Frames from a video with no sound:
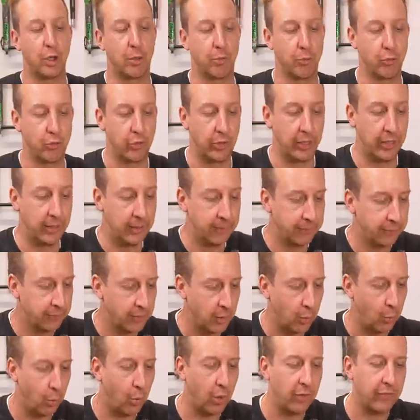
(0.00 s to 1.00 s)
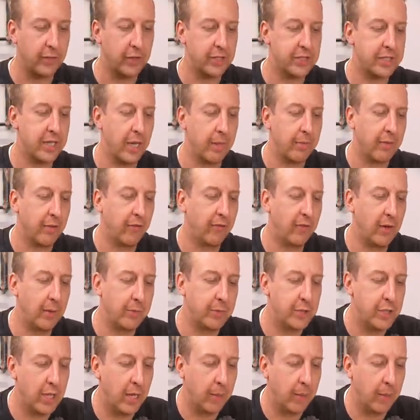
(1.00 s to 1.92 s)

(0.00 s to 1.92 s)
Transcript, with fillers: geometry? What if I set the flip